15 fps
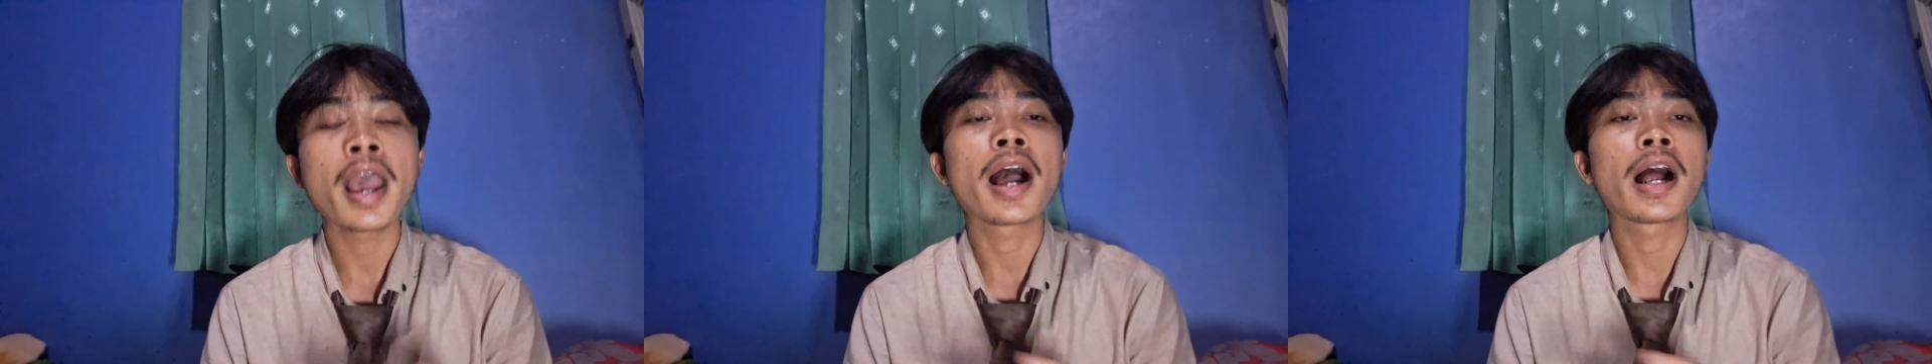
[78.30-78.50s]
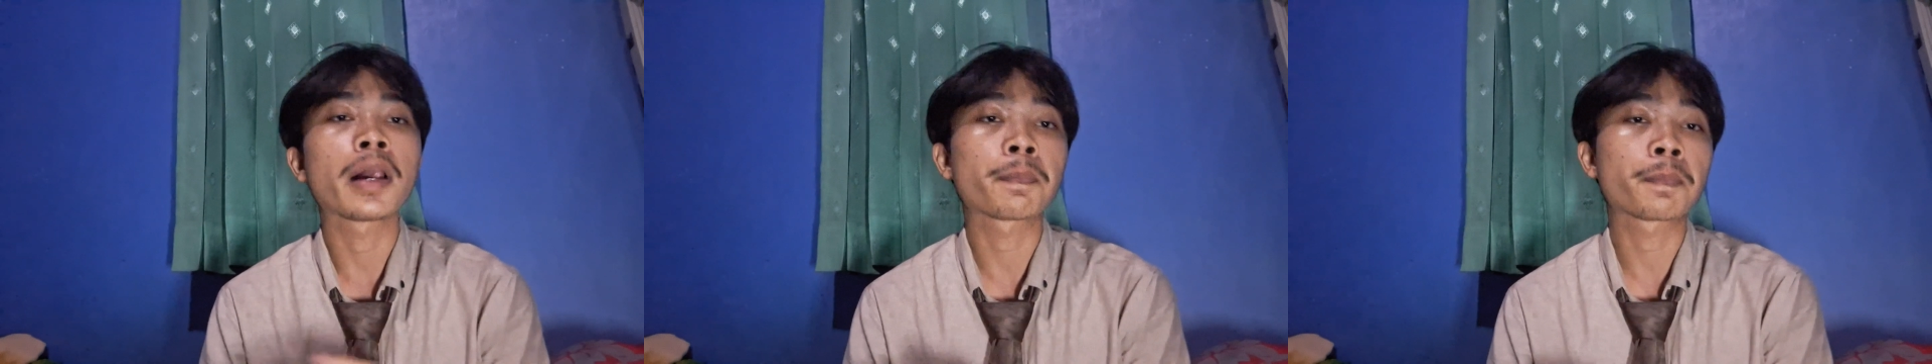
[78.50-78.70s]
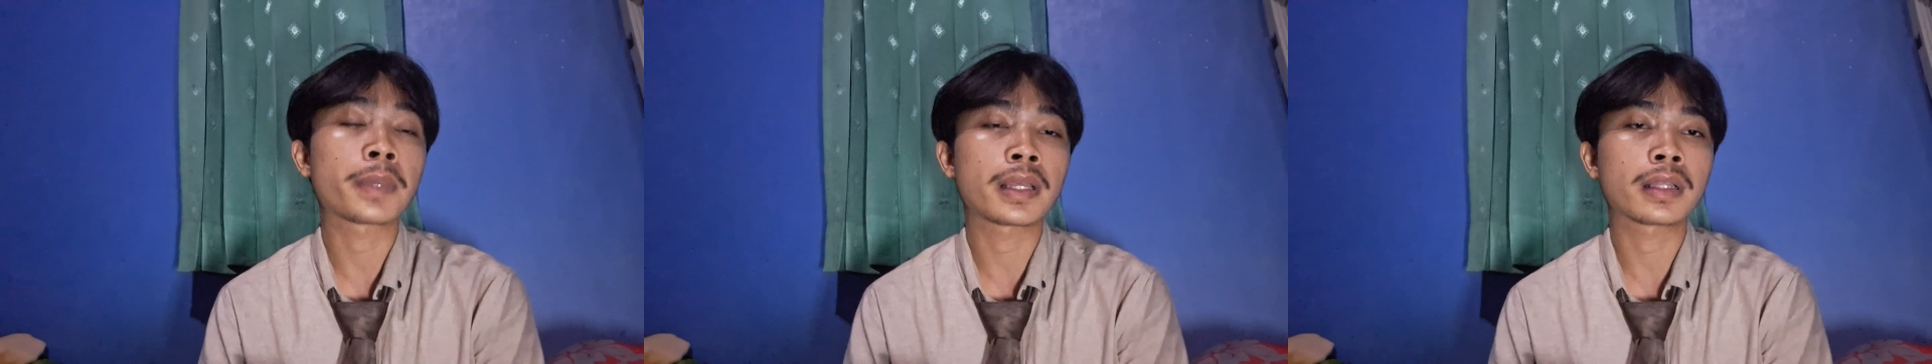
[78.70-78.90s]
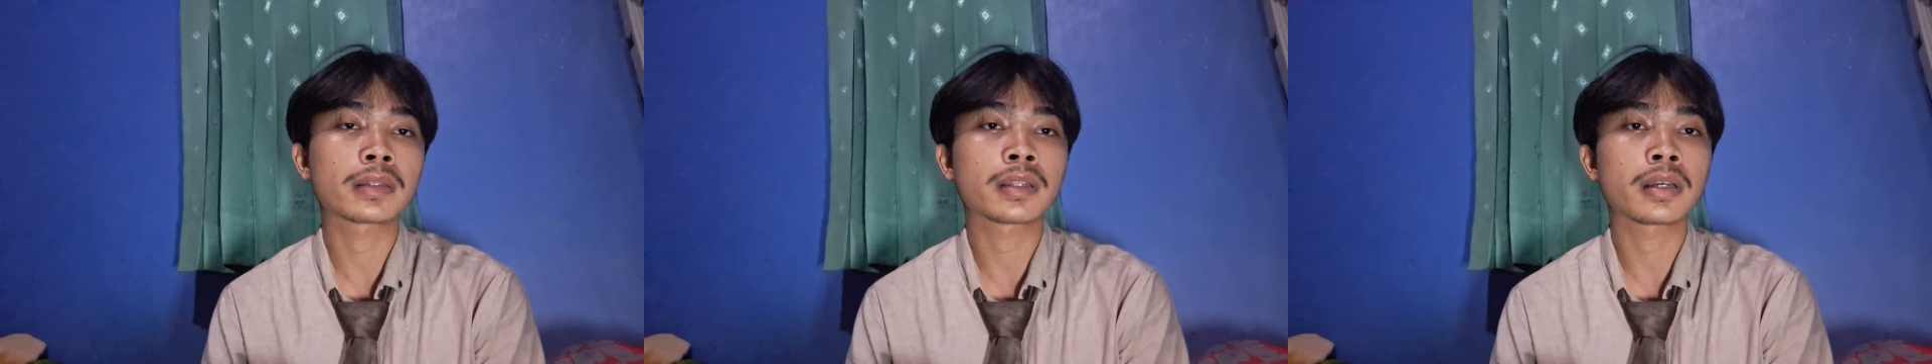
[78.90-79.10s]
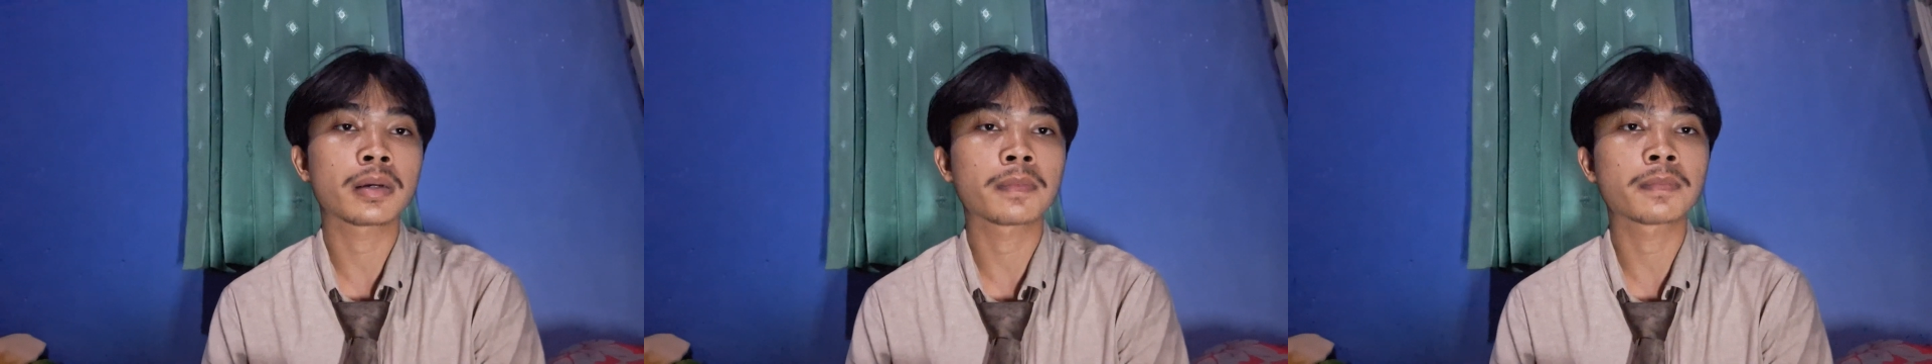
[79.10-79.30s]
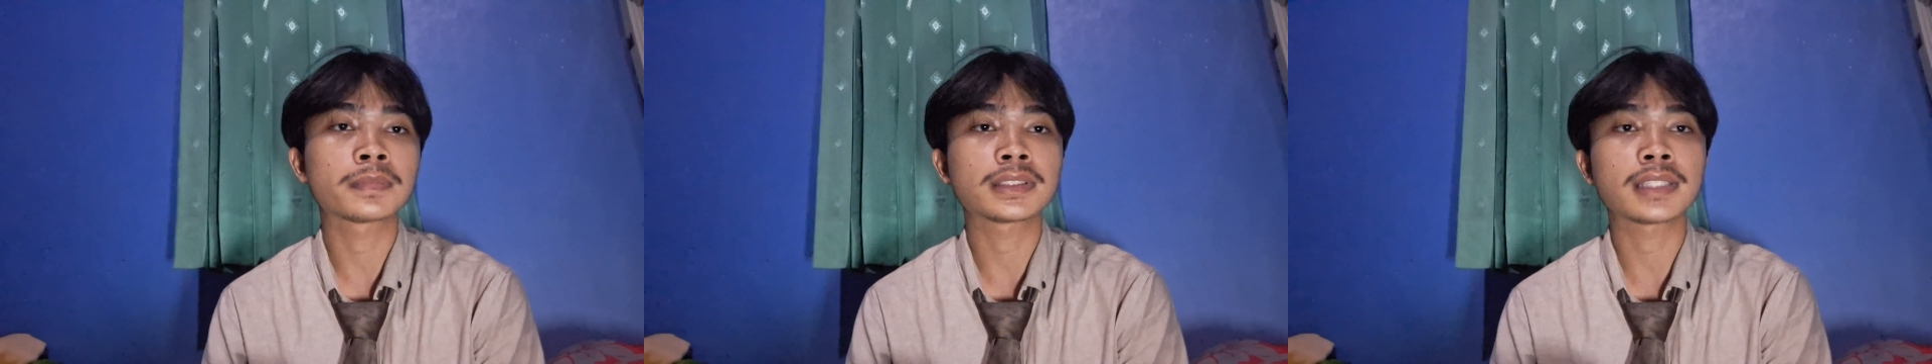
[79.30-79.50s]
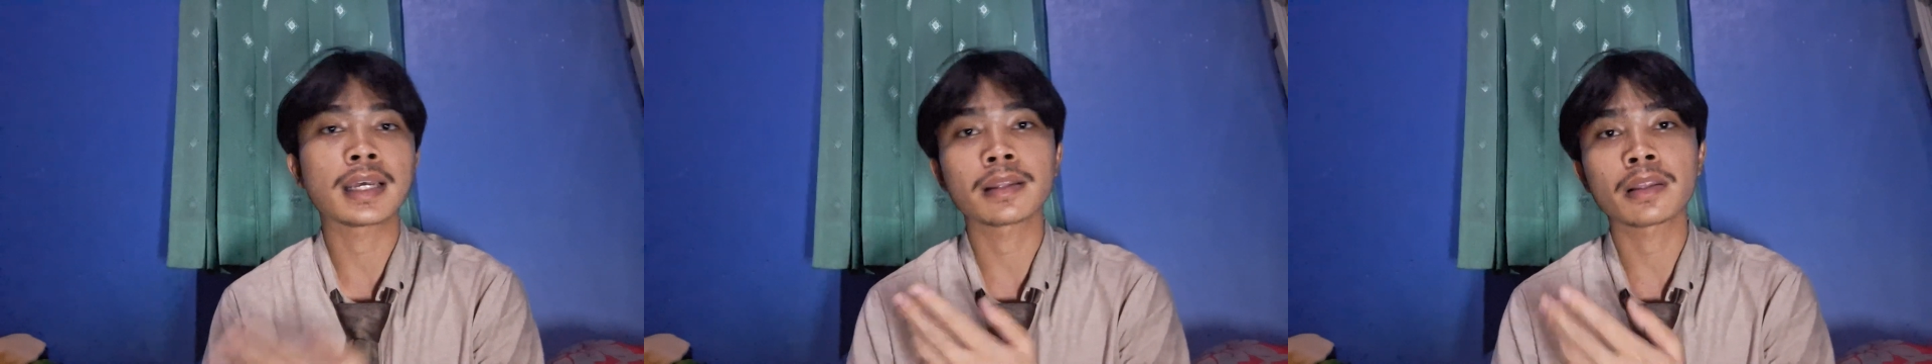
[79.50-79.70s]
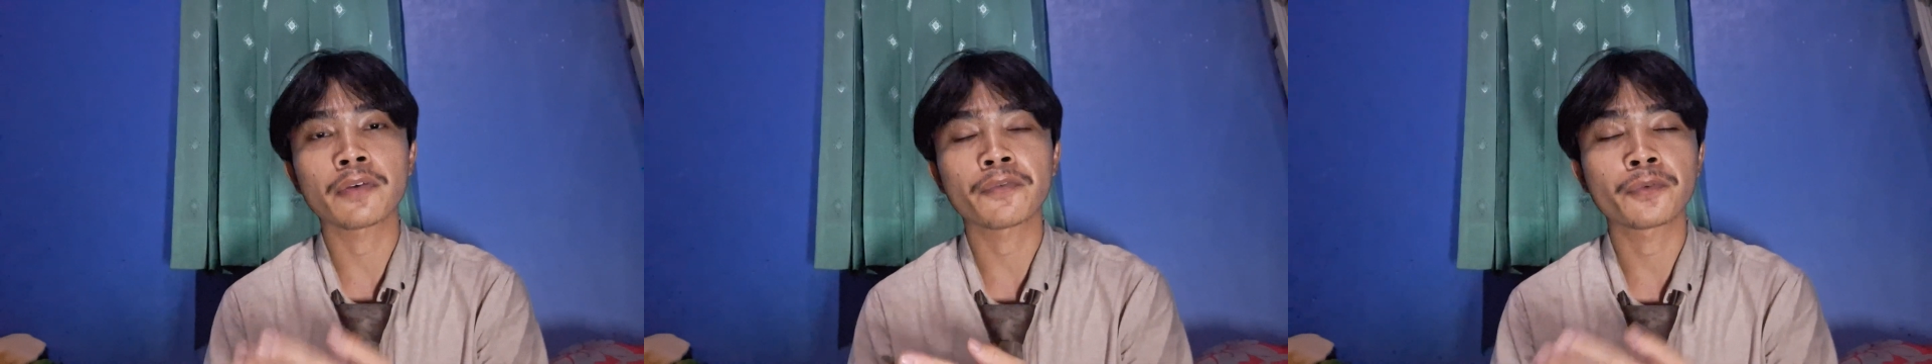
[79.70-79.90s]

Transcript: helping them set